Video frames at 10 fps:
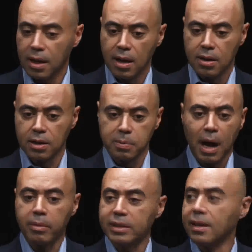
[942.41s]
There's
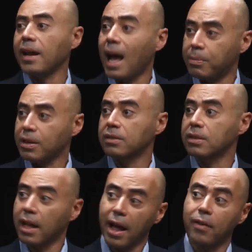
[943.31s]
probably 10 apps out there
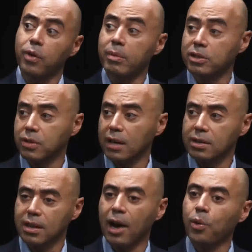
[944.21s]
that have women's
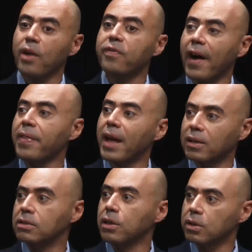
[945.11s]
dresses. How do I find
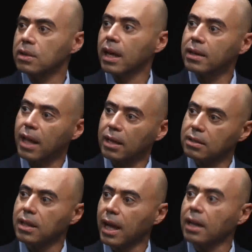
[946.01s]

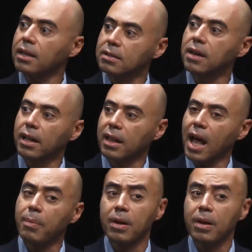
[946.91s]
that inside the app?